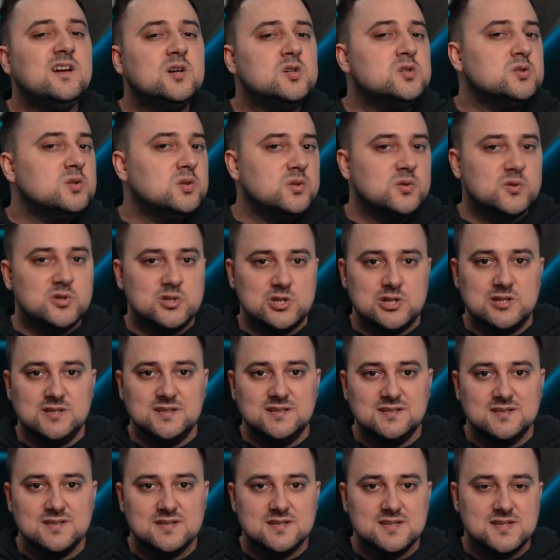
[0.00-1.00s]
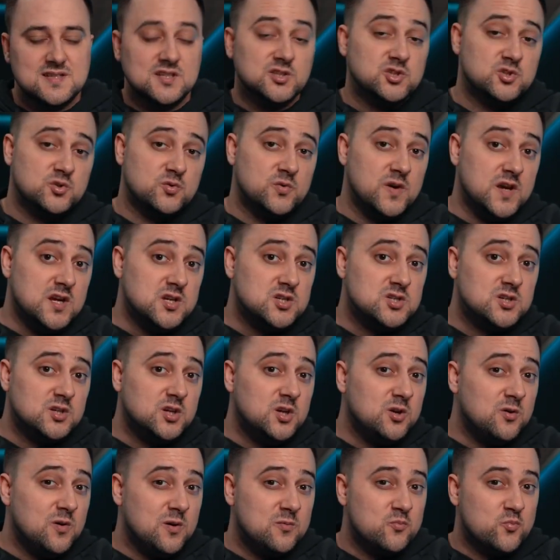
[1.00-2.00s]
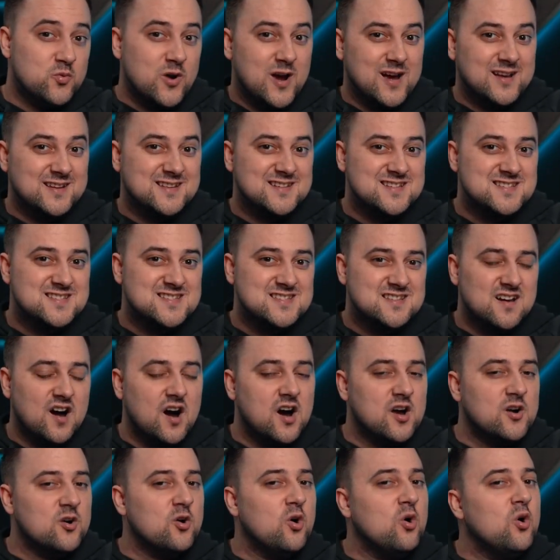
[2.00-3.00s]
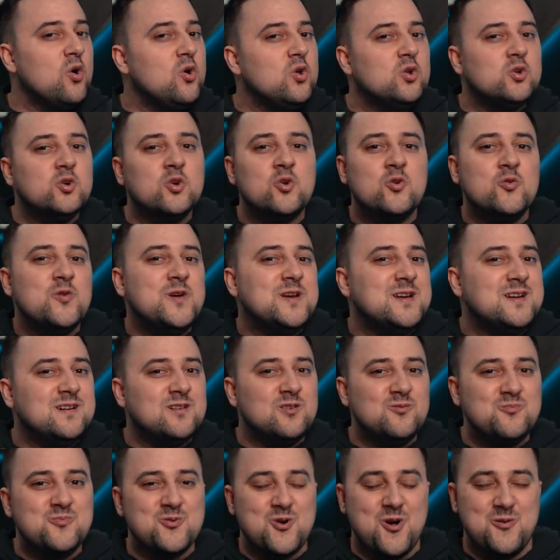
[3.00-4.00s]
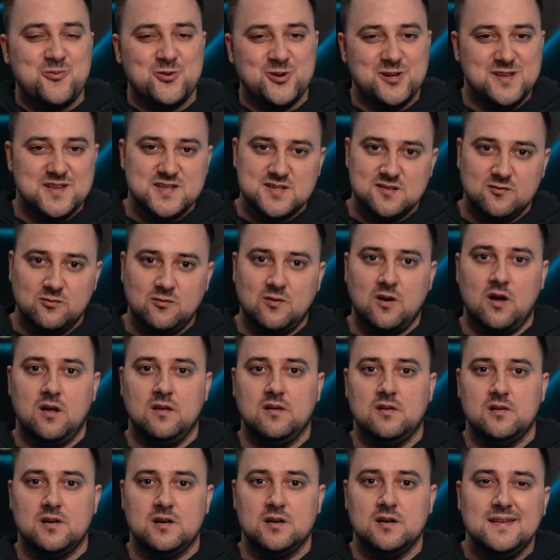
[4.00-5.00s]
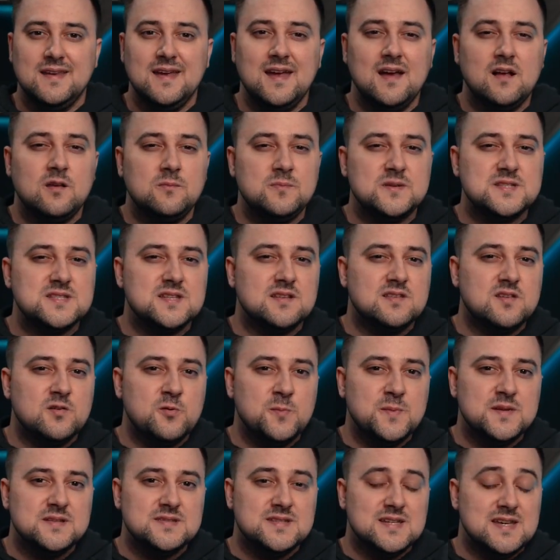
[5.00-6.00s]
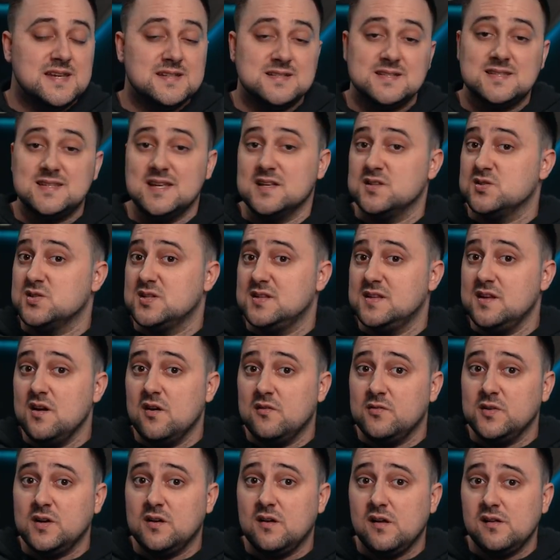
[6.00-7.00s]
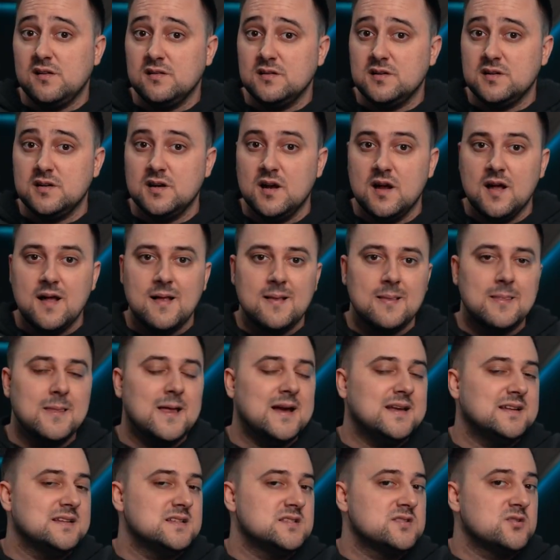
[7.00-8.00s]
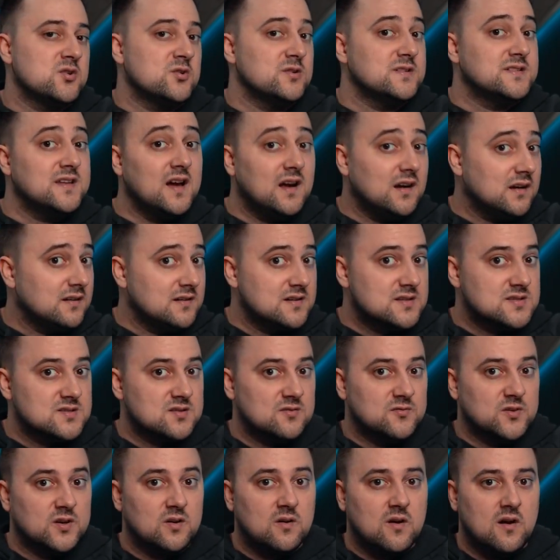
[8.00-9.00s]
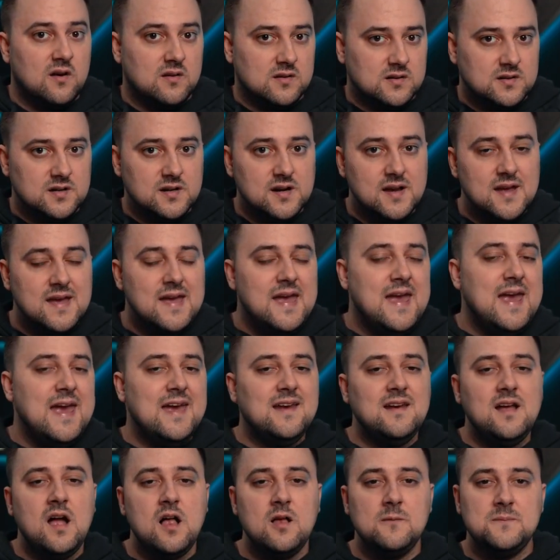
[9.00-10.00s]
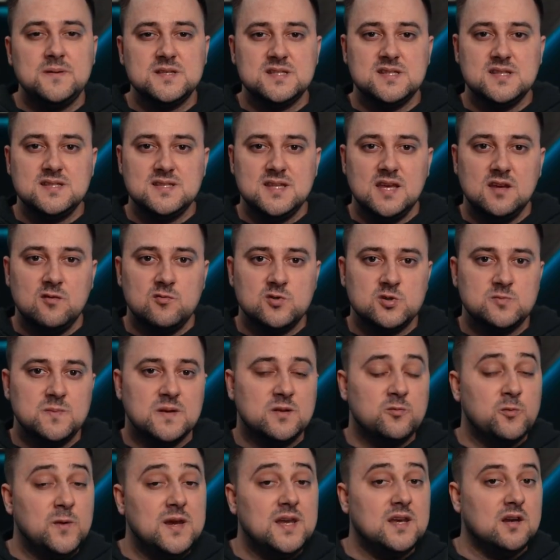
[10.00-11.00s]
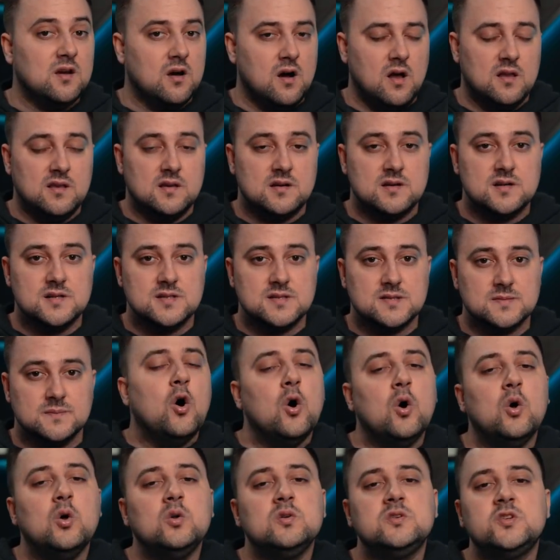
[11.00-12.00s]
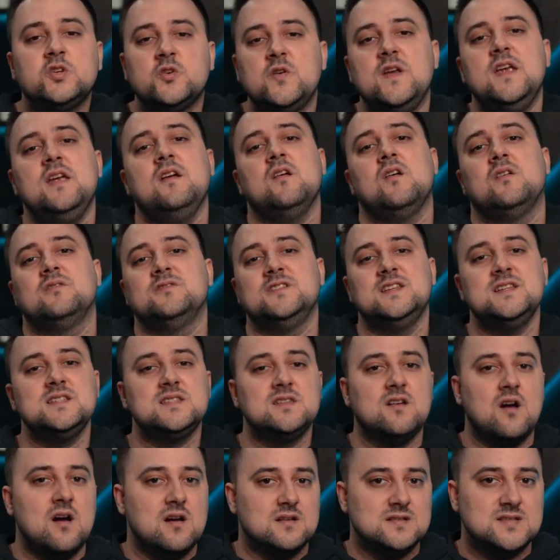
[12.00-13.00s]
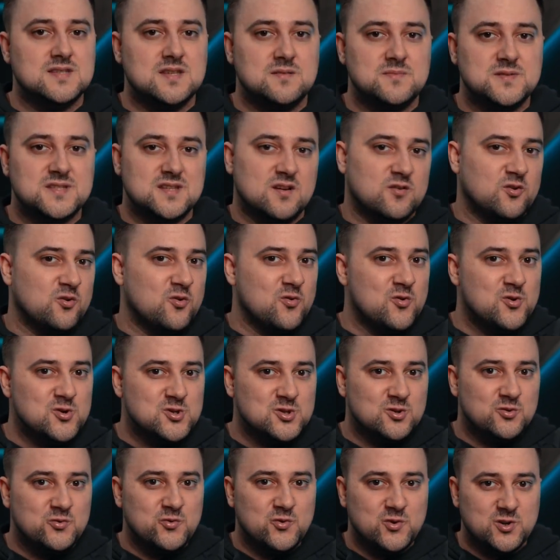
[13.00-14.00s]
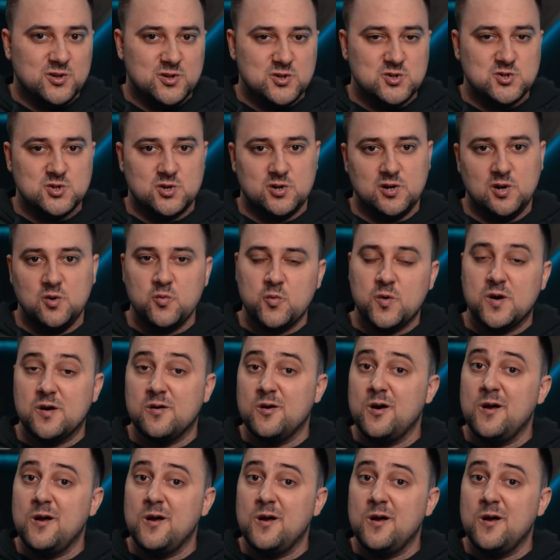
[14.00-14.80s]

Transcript: conclusion, saturation, hue and brightness are all critical properties of color. They help us determine the intensity of a color, lightness or darkness of a color, and help us distinguish between colors. All three of these concepts are crucial for the journey we're